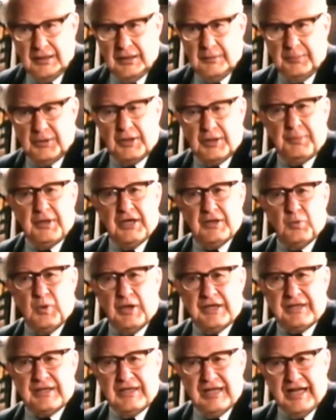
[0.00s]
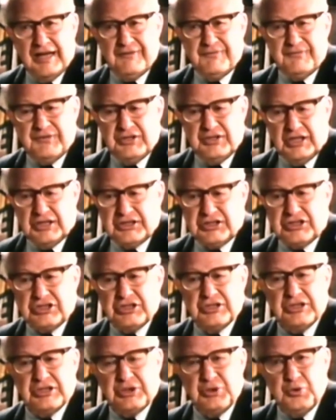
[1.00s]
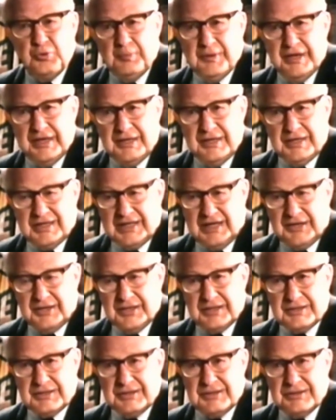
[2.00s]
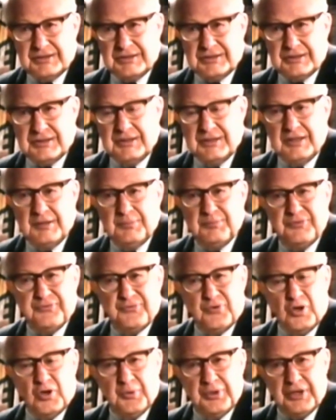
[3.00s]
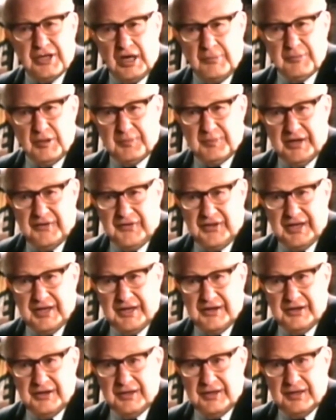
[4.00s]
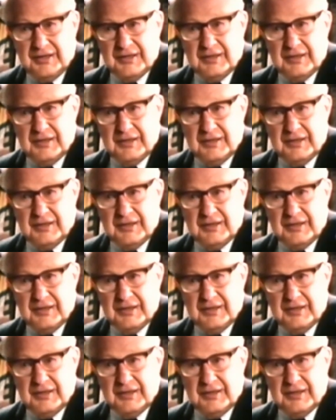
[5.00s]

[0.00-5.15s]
but upon what life does to the two main characters before we come upon the ending.